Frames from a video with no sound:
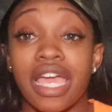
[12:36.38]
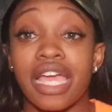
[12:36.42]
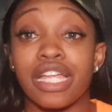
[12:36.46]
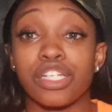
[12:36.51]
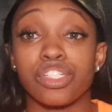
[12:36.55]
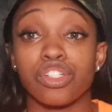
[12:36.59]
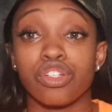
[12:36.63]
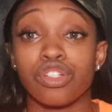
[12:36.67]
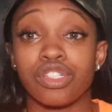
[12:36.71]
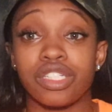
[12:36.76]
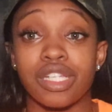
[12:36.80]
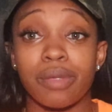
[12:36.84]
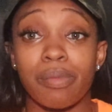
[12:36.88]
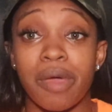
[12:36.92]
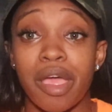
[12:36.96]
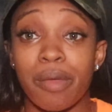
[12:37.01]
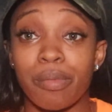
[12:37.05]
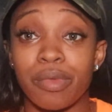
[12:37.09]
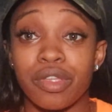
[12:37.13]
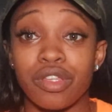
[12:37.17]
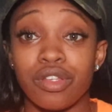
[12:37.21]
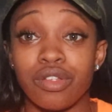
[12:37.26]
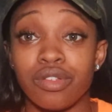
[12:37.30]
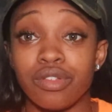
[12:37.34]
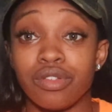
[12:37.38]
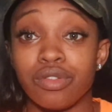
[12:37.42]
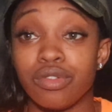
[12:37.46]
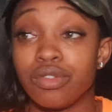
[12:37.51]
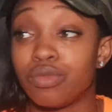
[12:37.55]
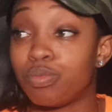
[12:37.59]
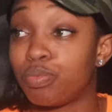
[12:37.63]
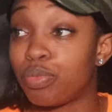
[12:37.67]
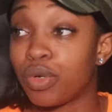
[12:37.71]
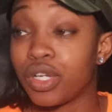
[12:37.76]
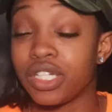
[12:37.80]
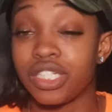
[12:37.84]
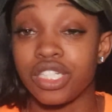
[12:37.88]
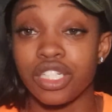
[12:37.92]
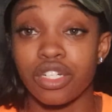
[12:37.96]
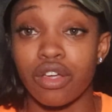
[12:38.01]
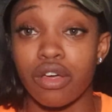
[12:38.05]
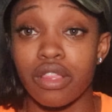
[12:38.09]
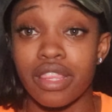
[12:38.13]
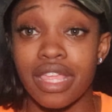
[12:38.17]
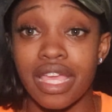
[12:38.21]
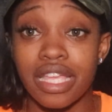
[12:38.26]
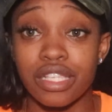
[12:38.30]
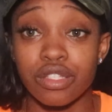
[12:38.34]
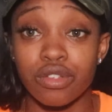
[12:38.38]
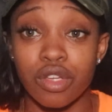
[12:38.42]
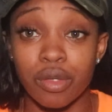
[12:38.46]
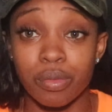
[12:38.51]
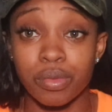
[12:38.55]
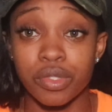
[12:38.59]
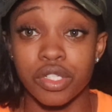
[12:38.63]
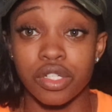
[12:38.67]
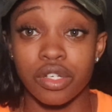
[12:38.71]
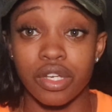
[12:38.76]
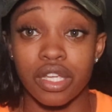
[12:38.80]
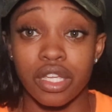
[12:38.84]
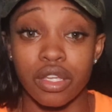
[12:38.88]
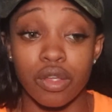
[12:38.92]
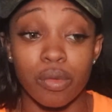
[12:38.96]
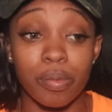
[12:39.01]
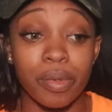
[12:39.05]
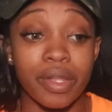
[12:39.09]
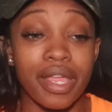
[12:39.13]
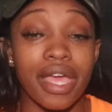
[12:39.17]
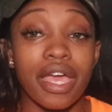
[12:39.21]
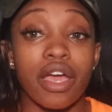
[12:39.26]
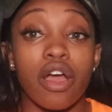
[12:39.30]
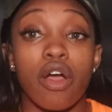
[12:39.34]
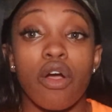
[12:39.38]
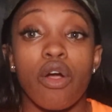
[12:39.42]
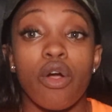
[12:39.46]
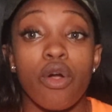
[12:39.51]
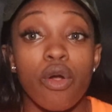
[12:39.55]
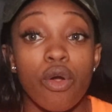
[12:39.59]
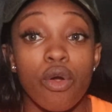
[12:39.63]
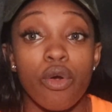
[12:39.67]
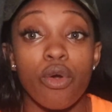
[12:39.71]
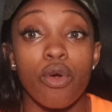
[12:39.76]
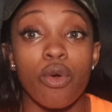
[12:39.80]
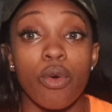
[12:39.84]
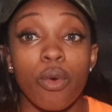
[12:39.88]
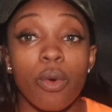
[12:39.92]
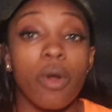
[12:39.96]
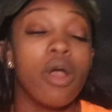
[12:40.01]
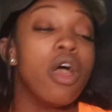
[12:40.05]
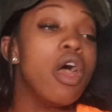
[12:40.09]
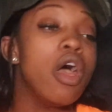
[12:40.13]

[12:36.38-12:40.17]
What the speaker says: At church, they might be preaching on that scripture, and you'll be like, oh,